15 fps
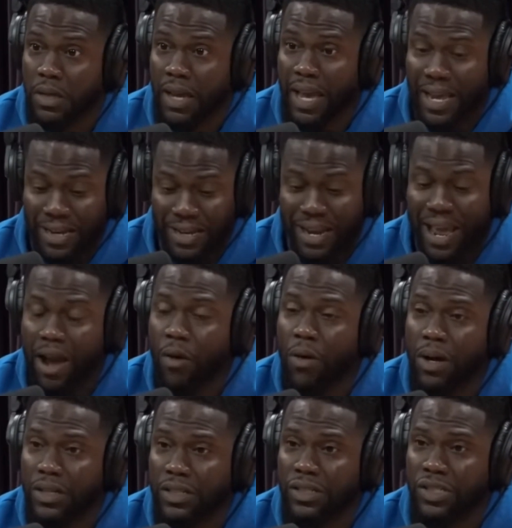and now
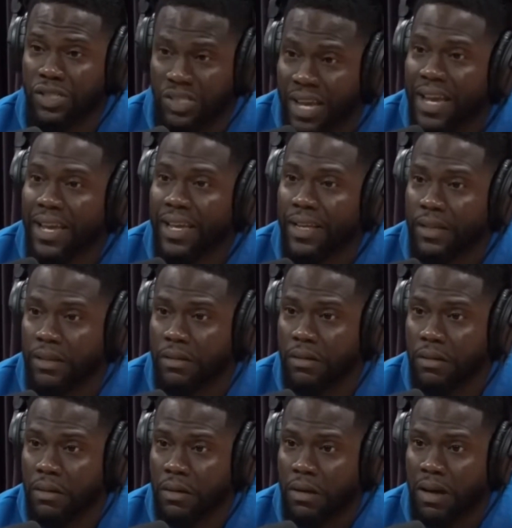understand
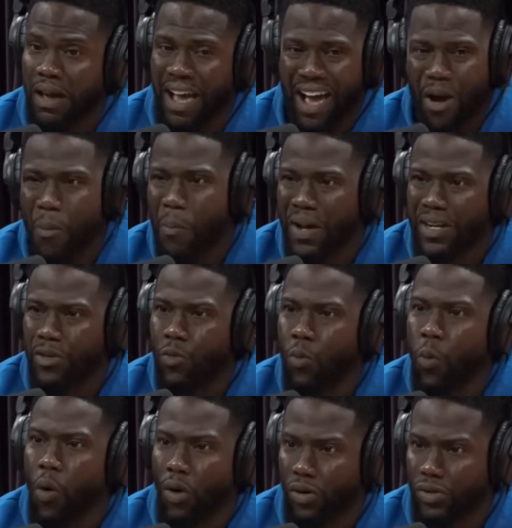how money
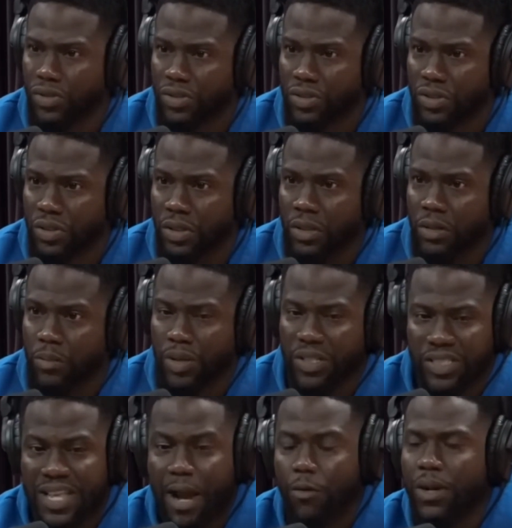works. Because
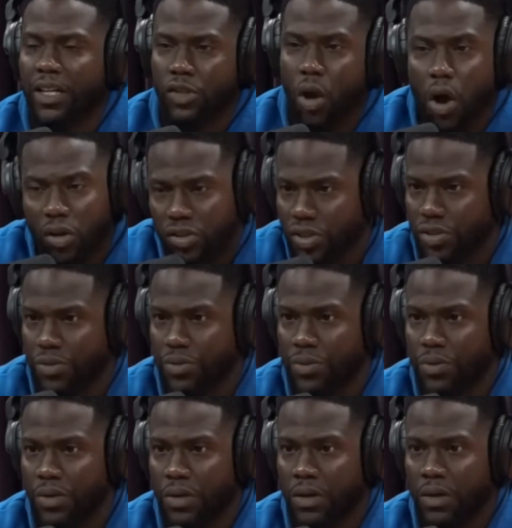now when I talk to you,
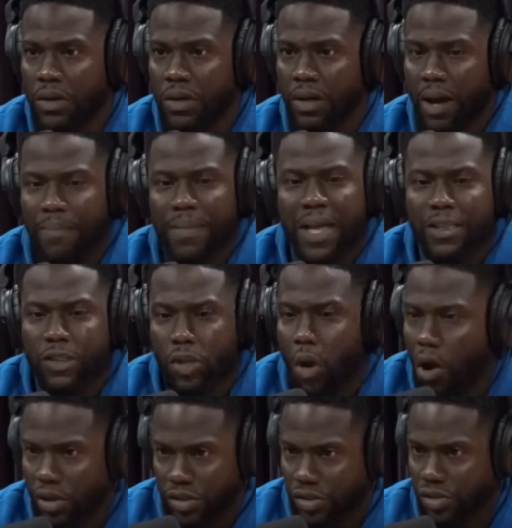I'm not
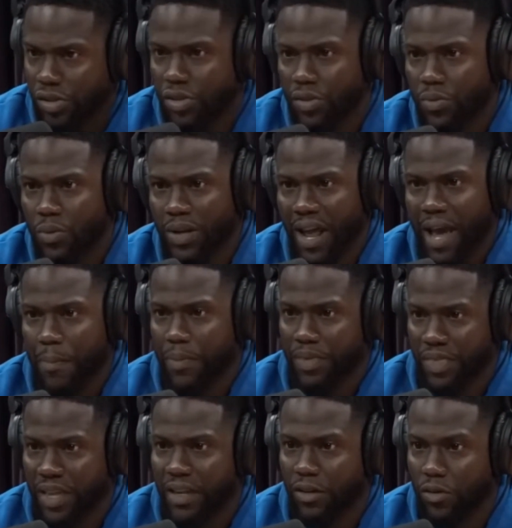talking to you with
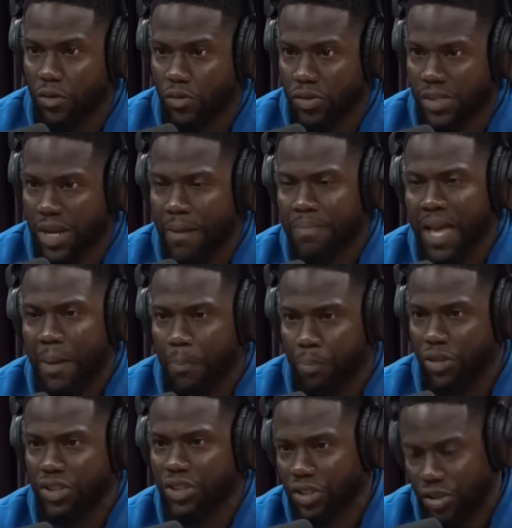hypotheticals, and I'm not
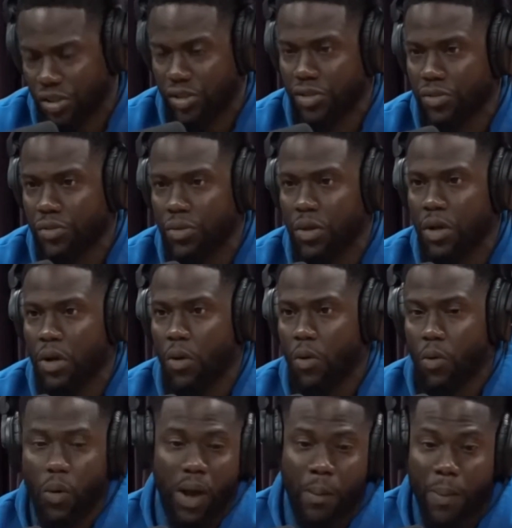preaching to you
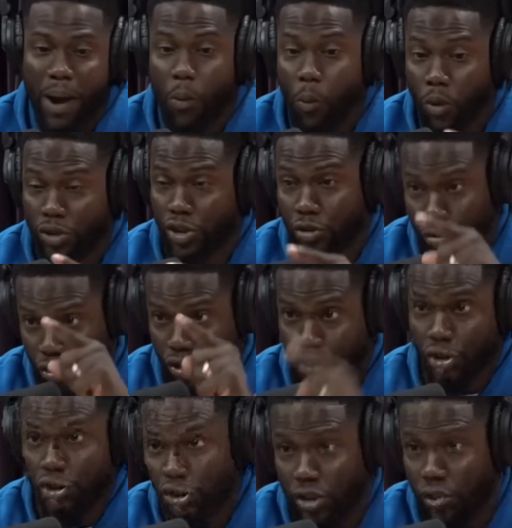about what you
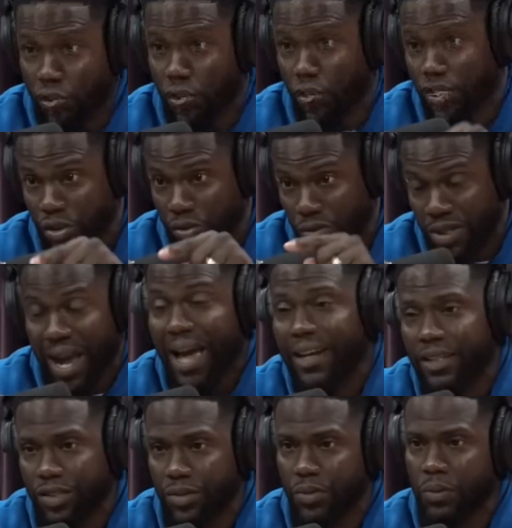should do and what you got to
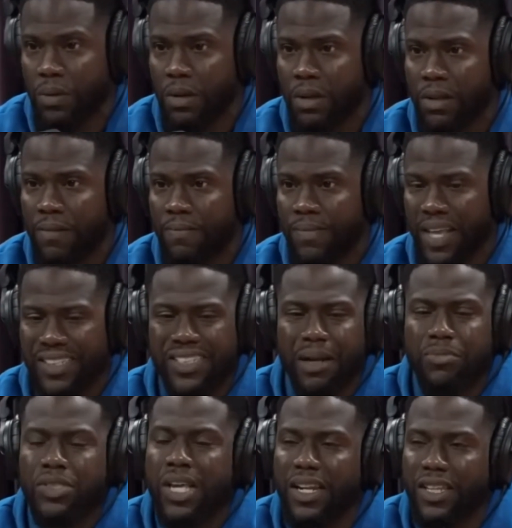do. I said,
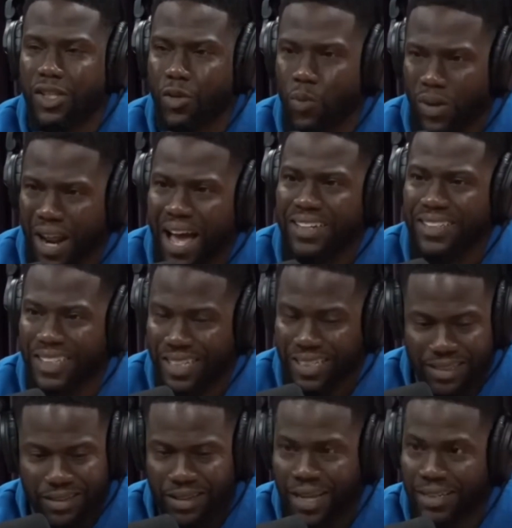I'm telling you what I
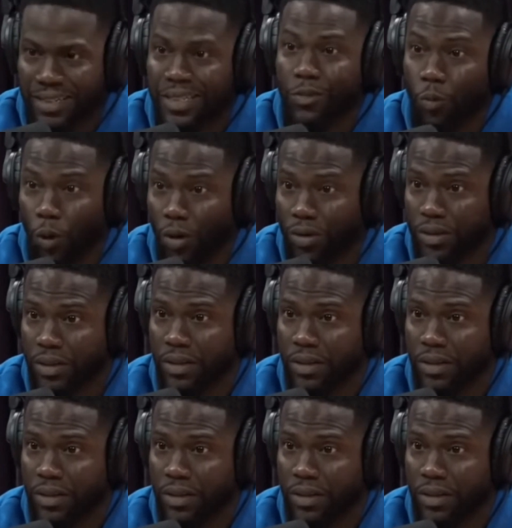did that didn't work.